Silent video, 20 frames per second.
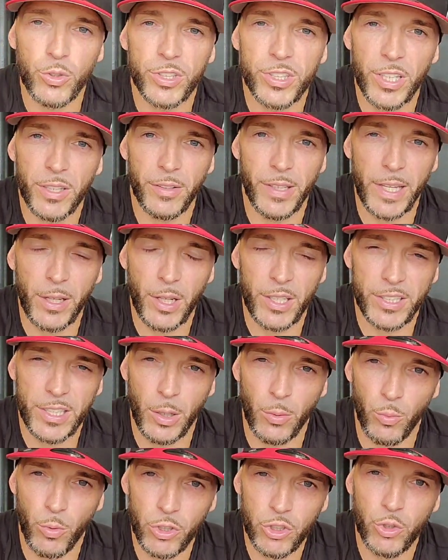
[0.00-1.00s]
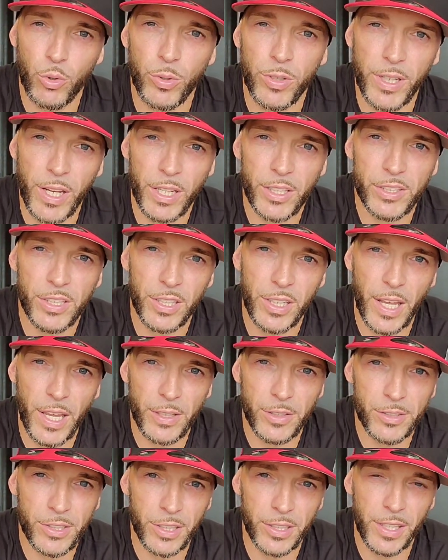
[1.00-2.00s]
you sit, like I said, once you get to
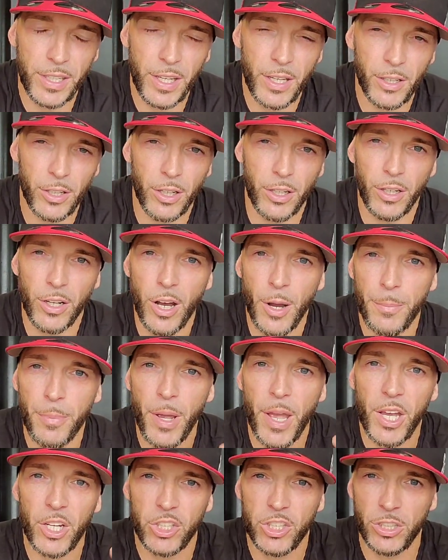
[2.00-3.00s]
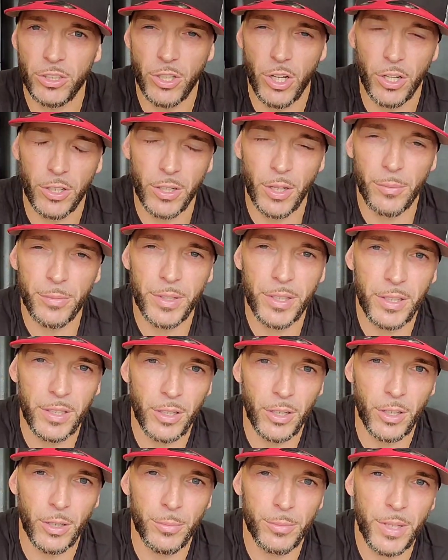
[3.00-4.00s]
that to the uh, upper echelon of the
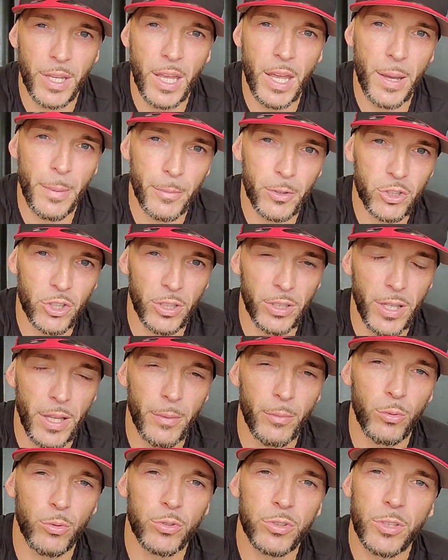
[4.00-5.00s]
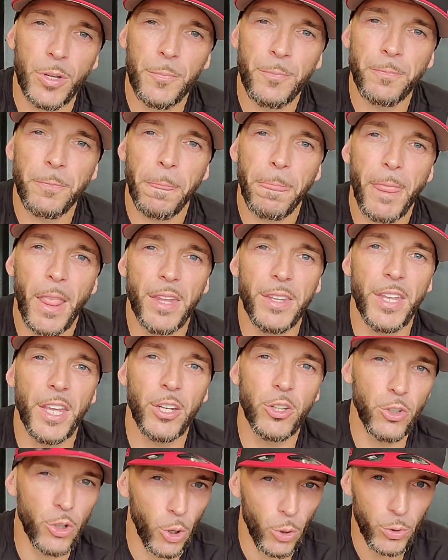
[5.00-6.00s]
um, the amateur levels, and they
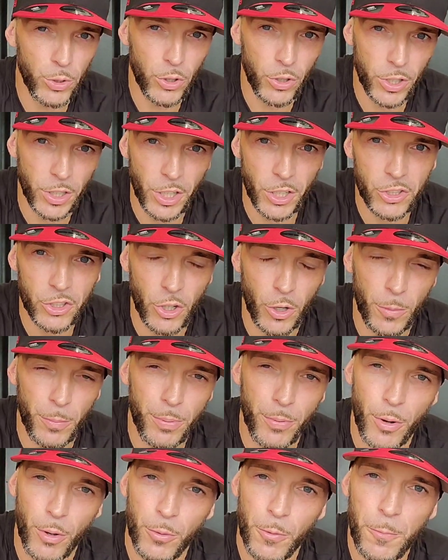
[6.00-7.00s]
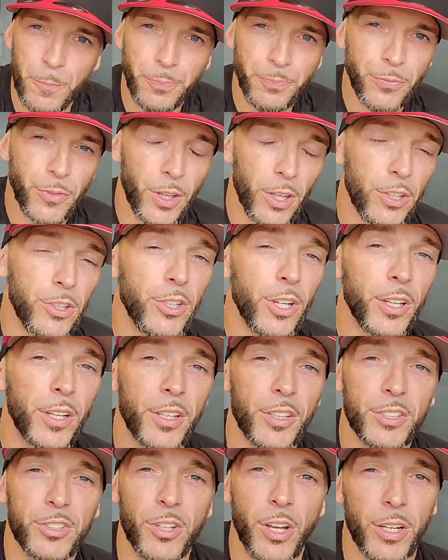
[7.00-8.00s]
know you're gonna turn pro, you're
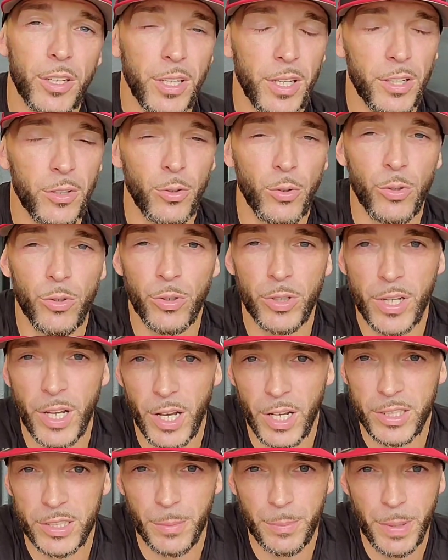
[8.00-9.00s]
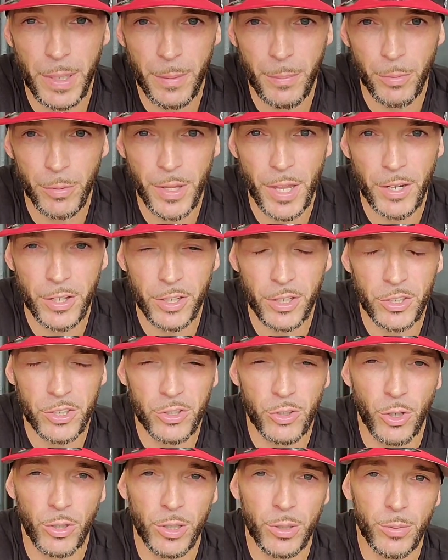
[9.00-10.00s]
gonna start getting all kinds of people that are gonna
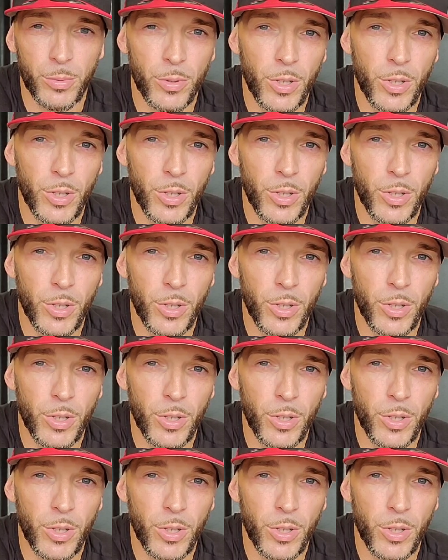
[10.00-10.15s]
start